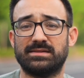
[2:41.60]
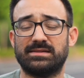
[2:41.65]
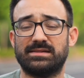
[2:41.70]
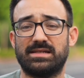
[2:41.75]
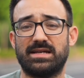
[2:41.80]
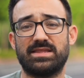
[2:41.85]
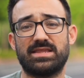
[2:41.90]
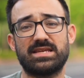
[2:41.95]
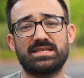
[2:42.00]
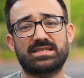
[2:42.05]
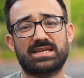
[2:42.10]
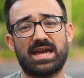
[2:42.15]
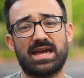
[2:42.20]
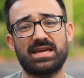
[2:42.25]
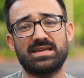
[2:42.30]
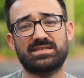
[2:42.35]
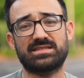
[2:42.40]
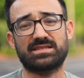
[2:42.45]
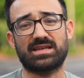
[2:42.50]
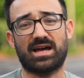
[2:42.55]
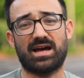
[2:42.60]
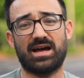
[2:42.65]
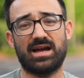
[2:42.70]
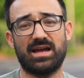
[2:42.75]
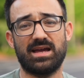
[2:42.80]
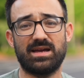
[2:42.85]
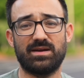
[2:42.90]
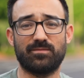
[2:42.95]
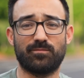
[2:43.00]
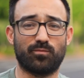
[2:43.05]
In this case,
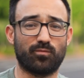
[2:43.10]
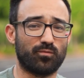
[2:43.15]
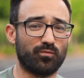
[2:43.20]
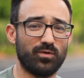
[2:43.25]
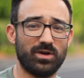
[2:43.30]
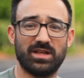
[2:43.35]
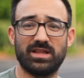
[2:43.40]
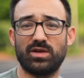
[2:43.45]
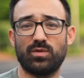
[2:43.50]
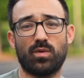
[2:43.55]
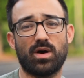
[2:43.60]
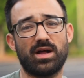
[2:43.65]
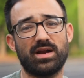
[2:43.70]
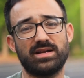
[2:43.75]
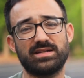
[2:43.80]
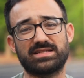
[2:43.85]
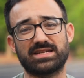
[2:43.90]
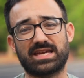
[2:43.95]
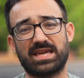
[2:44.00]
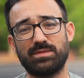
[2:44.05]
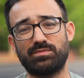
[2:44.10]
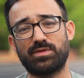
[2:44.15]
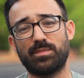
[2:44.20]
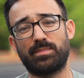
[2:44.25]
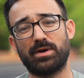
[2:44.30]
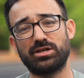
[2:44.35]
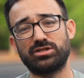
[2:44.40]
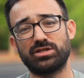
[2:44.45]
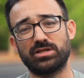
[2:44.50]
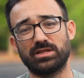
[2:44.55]
I really wanted to keep the
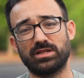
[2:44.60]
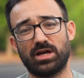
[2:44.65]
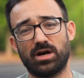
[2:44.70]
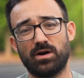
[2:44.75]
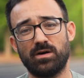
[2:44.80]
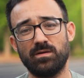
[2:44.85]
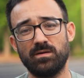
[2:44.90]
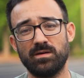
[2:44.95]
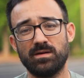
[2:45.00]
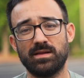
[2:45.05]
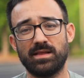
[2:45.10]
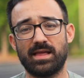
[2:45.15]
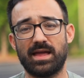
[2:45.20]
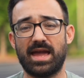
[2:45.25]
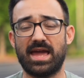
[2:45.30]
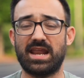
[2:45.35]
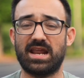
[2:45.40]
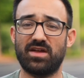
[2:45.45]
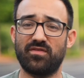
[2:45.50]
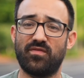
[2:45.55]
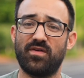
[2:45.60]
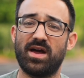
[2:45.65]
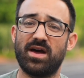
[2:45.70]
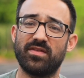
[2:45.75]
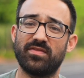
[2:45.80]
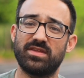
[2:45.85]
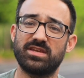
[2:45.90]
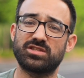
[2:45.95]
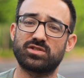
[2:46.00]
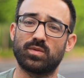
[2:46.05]
budget low, and I
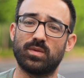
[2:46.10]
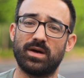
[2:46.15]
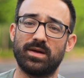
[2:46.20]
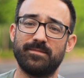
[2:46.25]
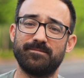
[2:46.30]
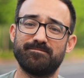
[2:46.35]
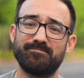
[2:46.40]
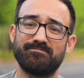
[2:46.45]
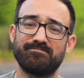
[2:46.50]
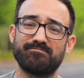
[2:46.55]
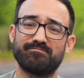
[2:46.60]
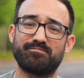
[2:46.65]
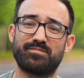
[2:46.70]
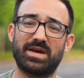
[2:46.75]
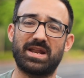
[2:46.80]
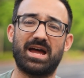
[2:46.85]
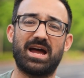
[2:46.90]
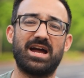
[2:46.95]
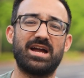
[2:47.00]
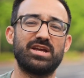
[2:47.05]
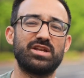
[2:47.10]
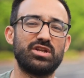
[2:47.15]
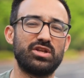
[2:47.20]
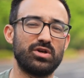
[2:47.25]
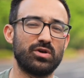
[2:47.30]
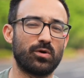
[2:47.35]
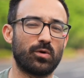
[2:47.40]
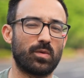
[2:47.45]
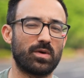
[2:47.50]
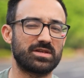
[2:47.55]
found this one, but I
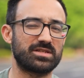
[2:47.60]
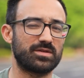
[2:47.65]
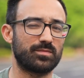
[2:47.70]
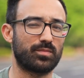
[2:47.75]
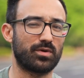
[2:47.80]
knew it wasn't